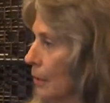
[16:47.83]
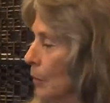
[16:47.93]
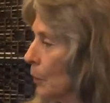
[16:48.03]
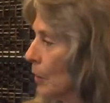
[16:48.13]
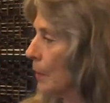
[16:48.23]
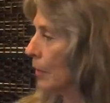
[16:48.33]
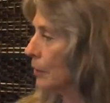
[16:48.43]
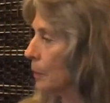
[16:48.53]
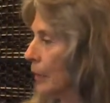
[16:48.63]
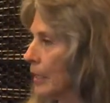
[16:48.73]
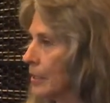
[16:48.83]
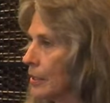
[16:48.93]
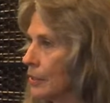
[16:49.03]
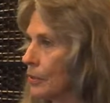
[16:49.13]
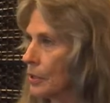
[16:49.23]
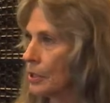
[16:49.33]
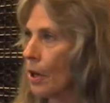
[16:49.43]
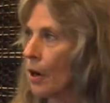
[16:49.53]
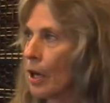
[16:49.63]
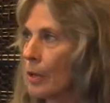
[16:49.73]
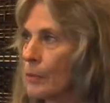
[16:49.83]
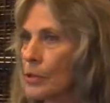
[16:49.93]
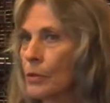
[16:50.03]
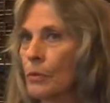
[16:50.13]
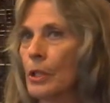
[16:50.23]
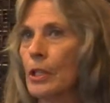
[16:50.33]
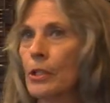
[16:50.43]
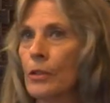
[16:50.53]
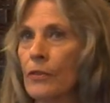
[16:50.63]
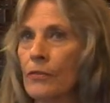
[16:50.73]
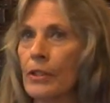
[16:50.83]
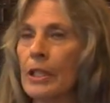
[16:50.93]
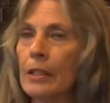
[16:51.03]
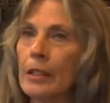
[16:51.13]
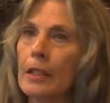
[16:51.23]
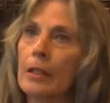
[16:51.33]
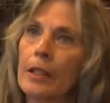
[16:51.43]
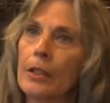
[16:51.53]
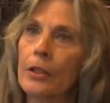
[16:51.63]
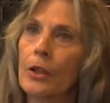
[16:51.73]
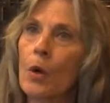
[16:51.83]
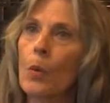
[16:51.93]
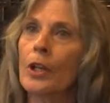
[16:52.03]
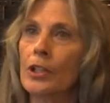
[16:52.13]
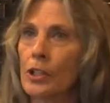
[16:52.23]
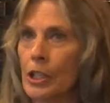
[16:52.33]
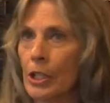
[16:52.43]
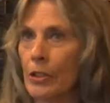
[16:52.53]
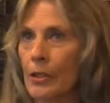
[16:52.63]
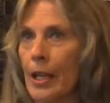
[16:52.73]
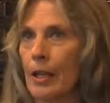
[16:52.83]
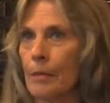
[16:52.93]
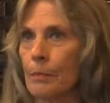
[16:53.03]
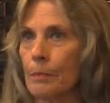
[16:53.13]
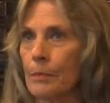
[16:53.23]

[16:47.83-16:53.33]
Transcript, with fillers: But what about the places or the times when you're feeling like you don't want to share that